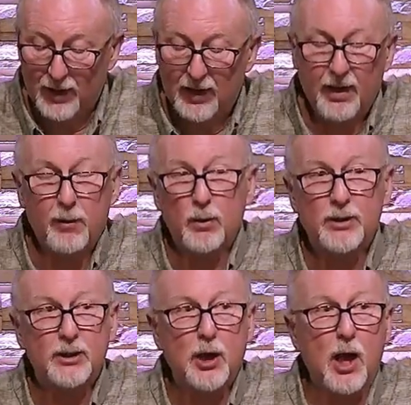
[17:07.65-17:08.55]
In other words,
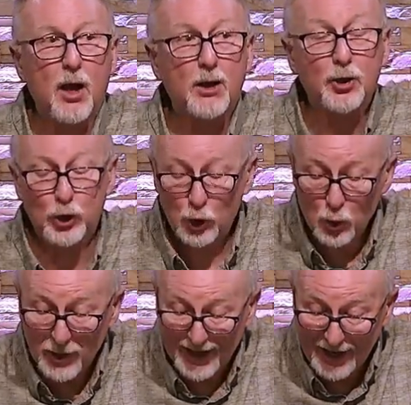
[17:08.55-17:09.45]
as long as
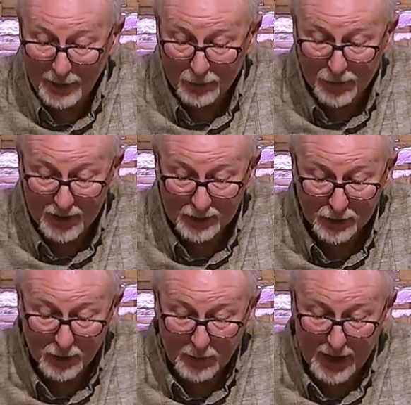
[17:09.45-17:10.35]
you keep this
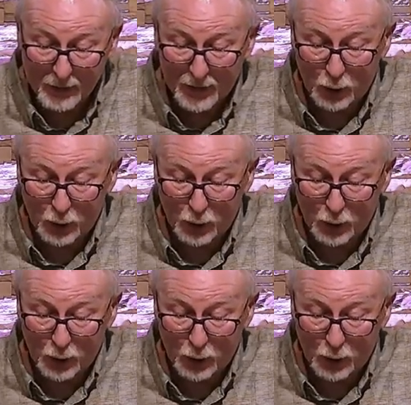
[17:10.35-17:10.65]
commandment,